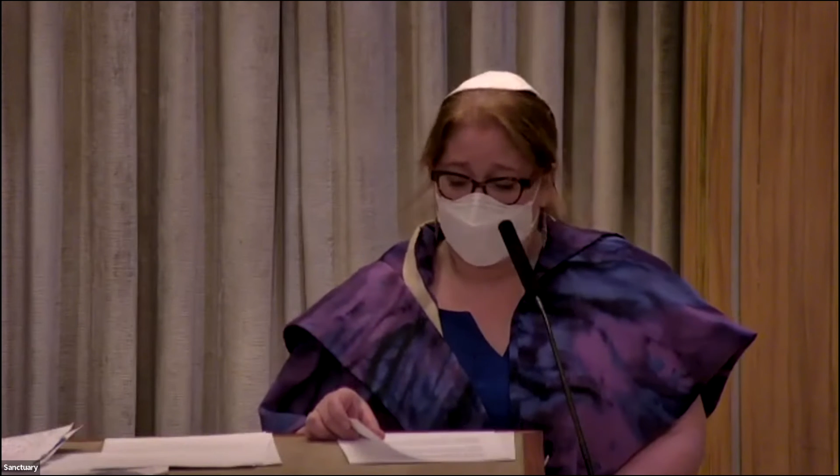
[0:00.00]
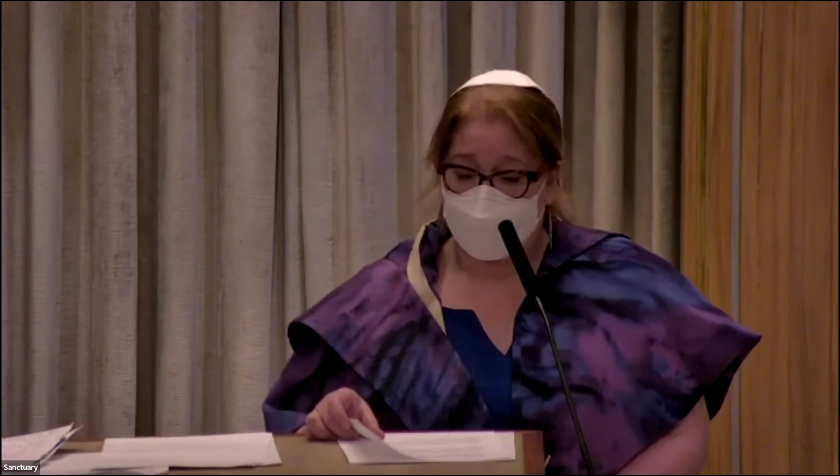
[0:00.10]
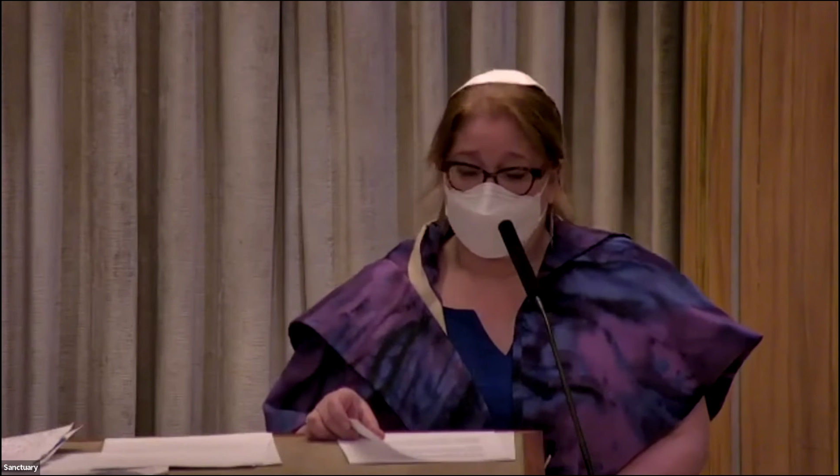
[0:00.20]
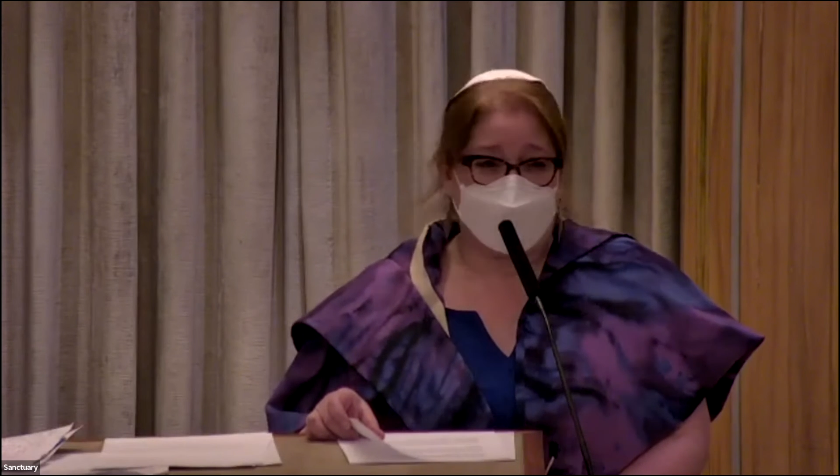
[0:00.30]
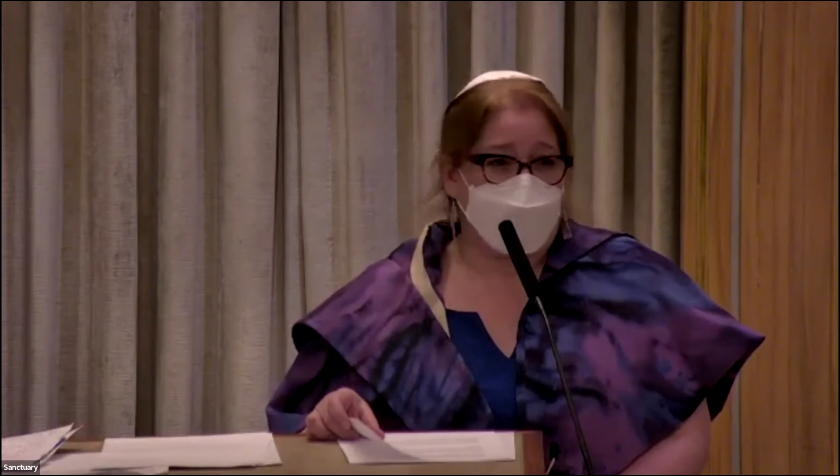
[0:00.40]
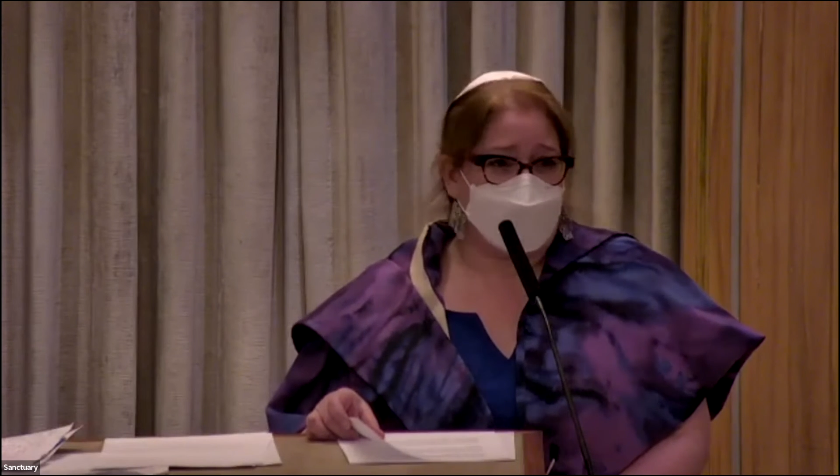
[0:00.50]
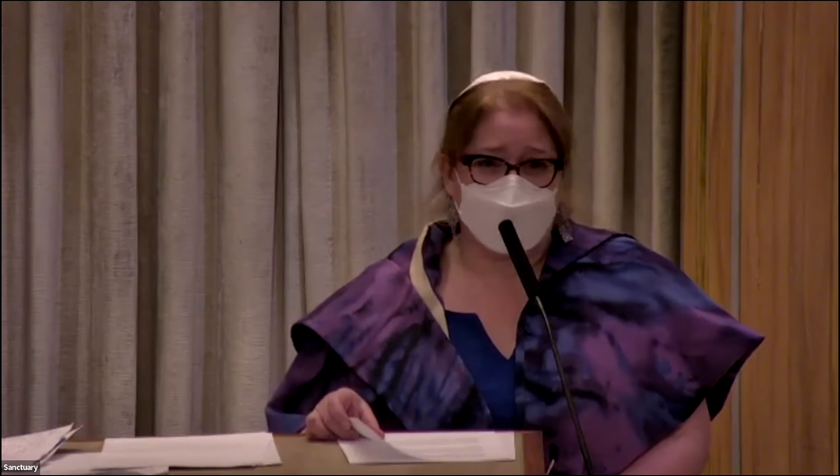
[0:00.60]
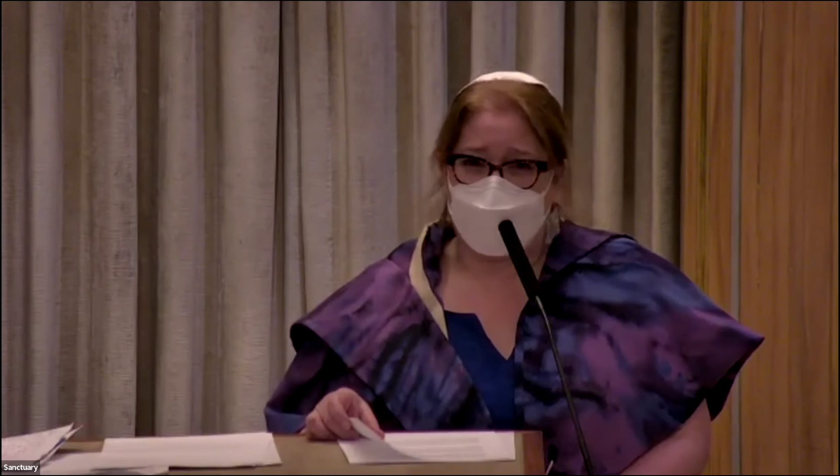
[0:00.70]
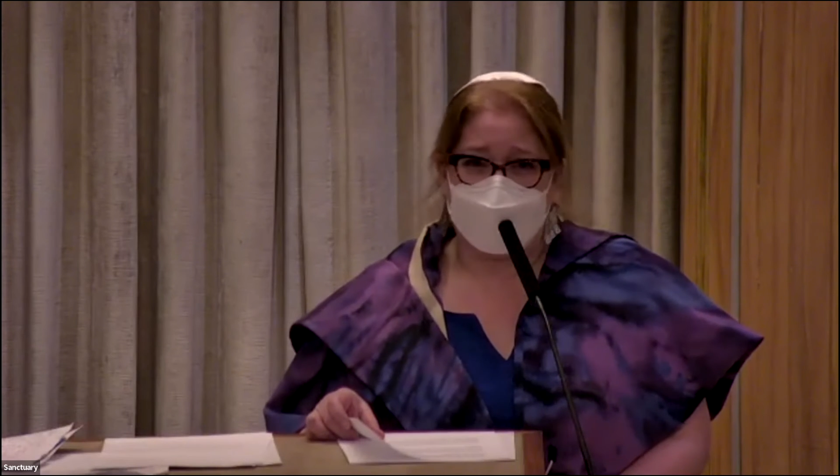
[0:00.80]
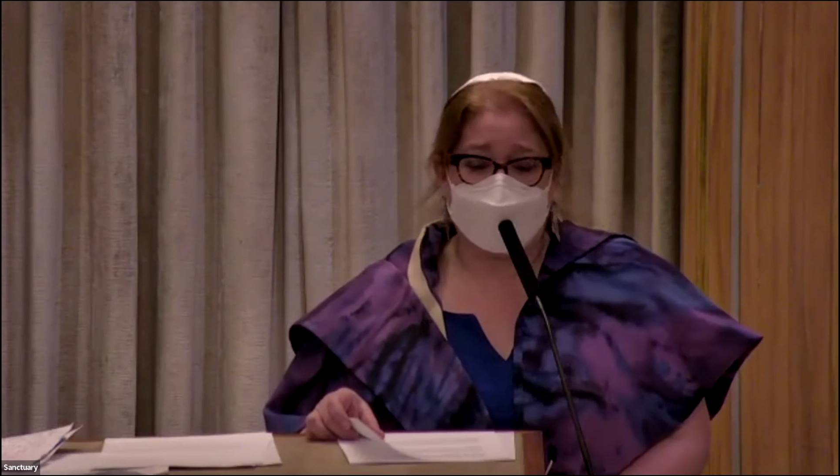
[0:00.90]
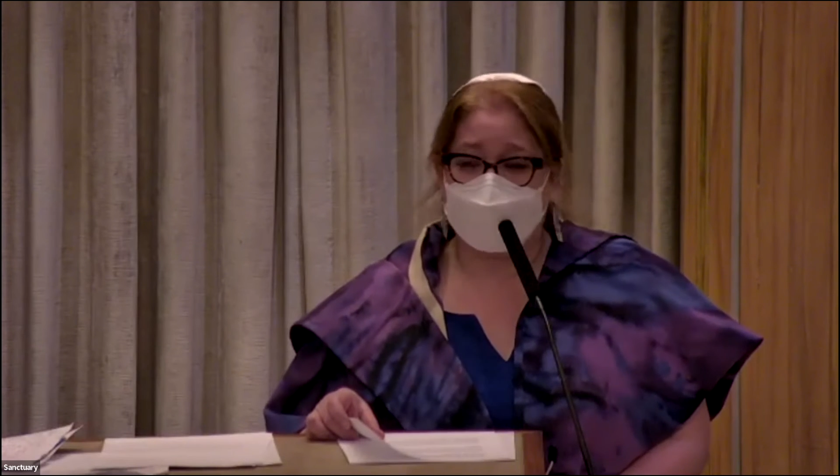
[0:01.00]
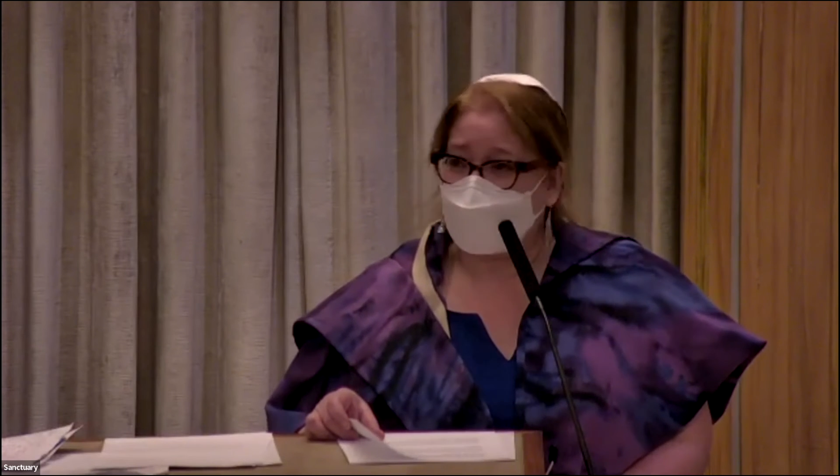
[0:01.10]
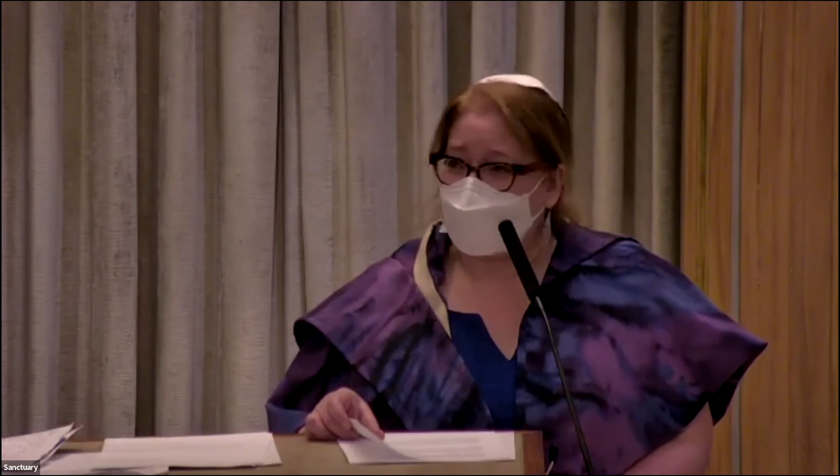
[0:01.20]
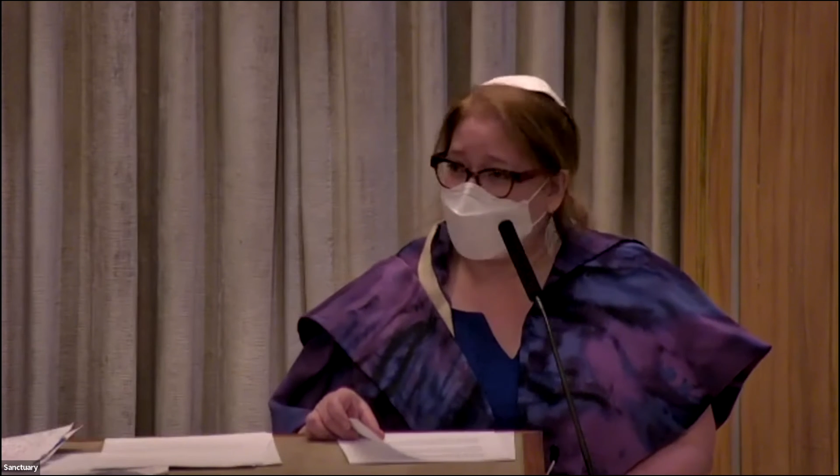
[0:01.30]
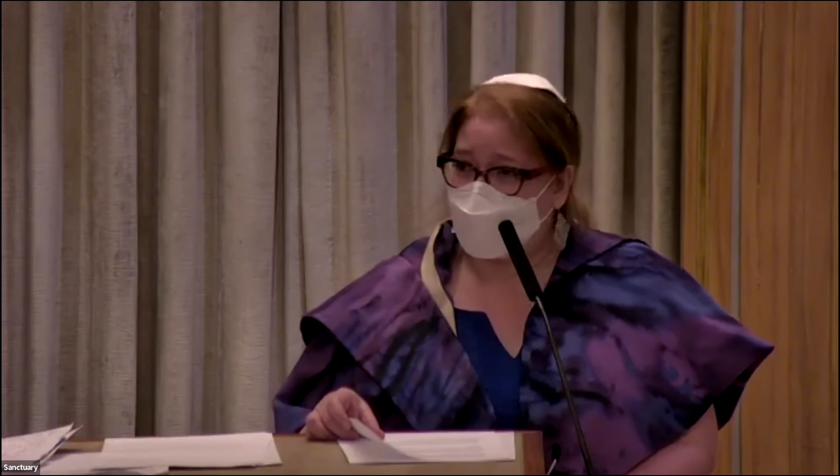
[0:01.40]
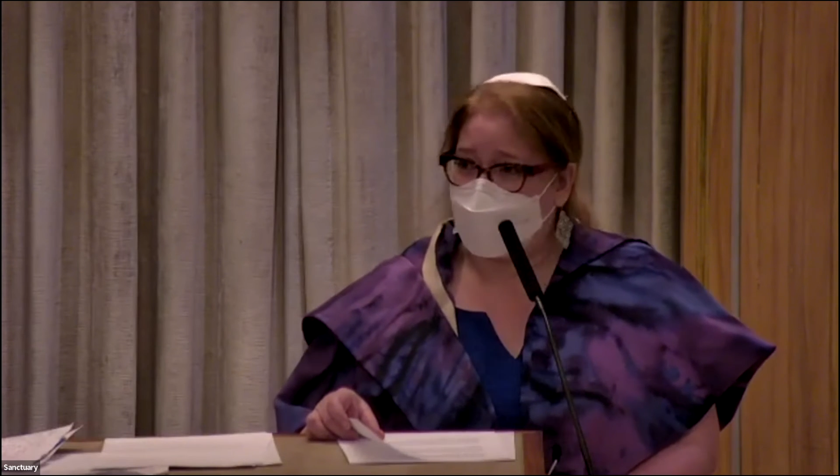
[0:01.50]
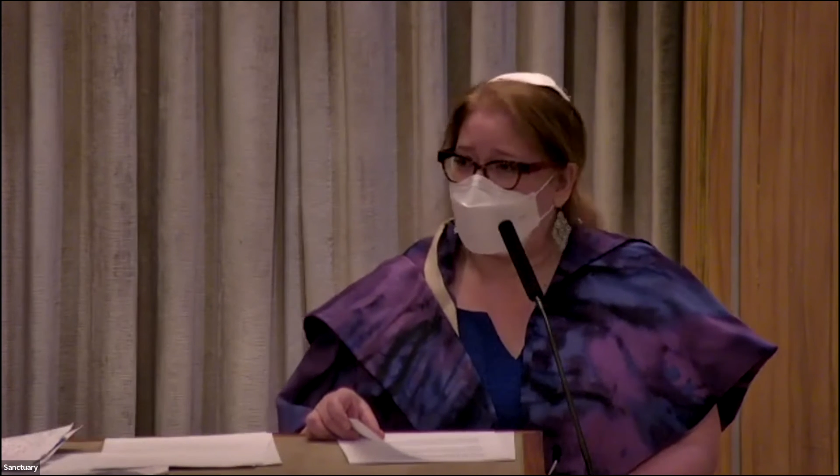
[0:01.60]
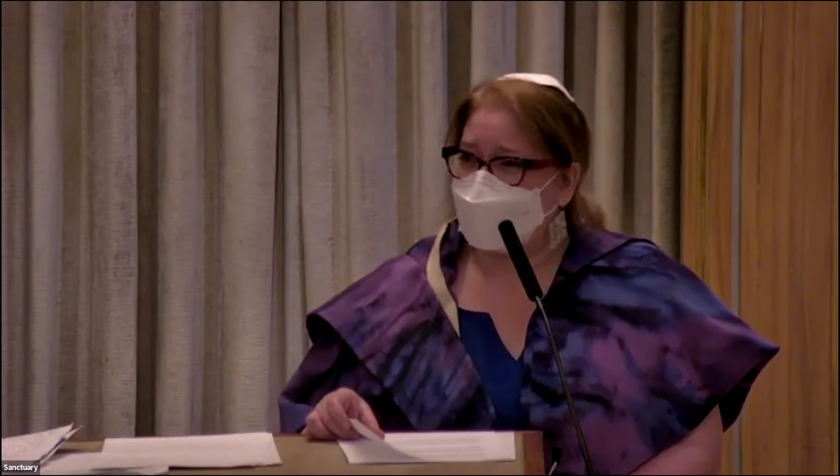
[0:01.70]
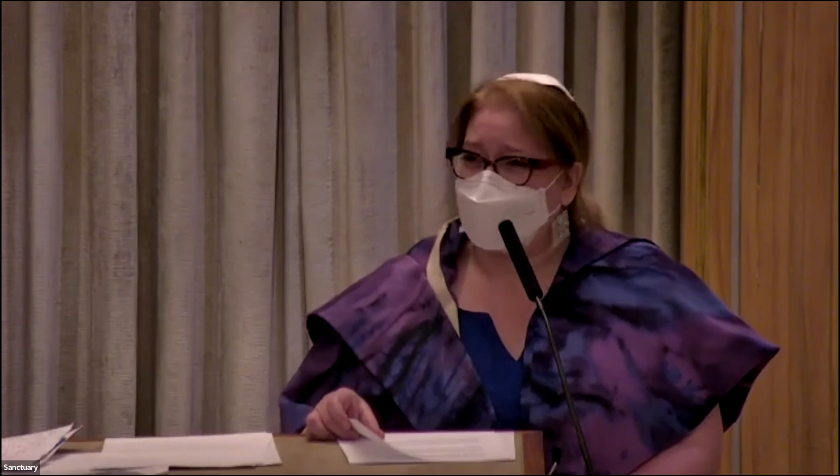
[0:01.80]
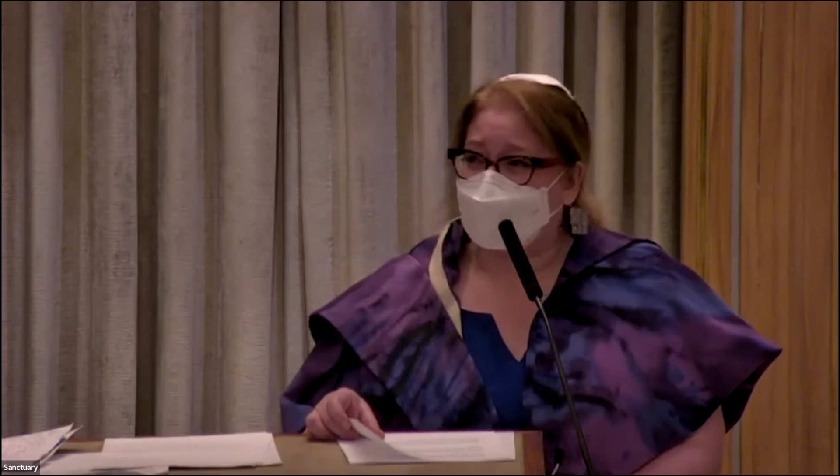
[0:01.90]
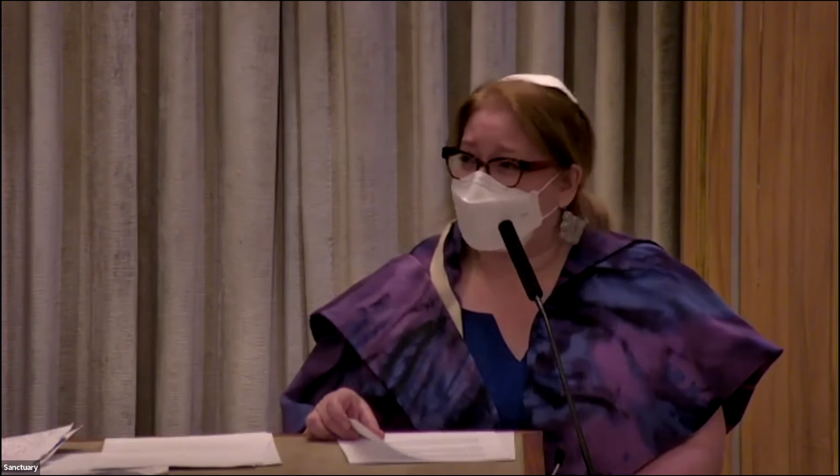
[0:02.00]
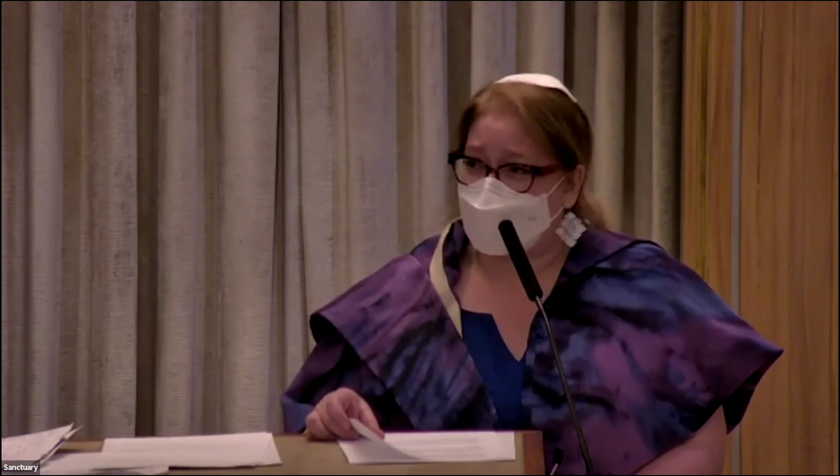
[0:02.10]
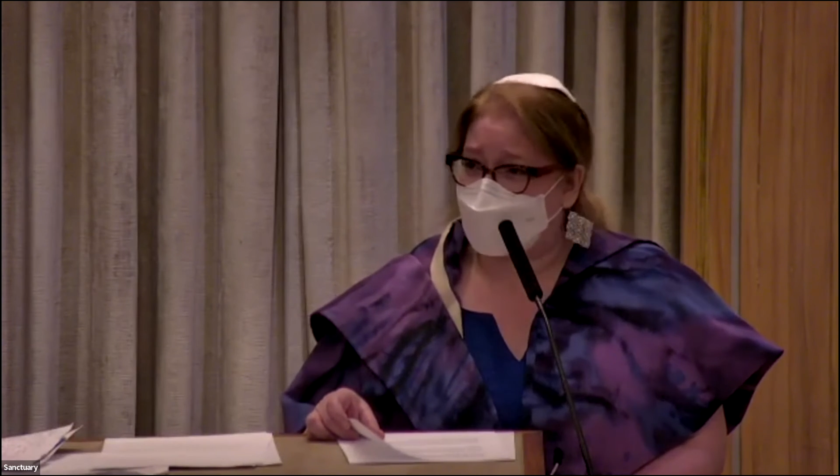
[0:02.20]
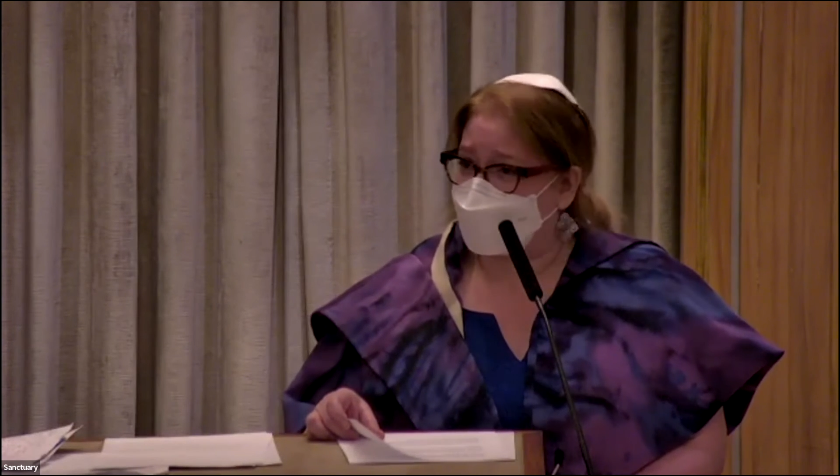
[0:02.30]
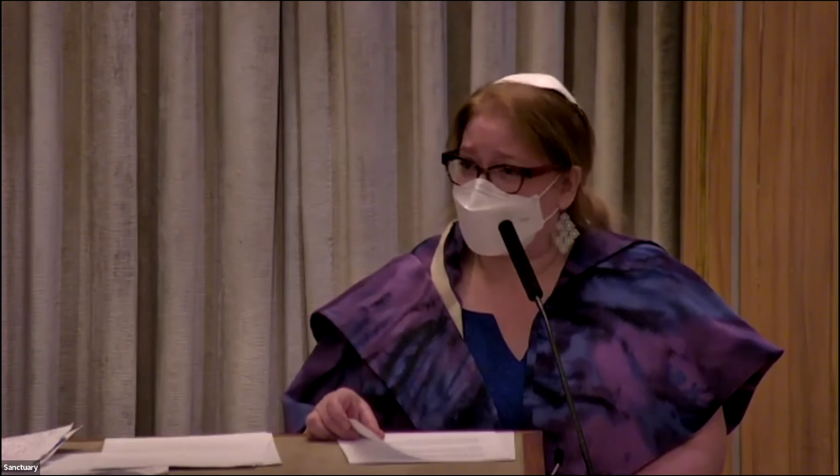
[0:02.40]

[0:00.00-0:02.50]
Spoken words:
with out-of-the-box thinking, and with deep Jewish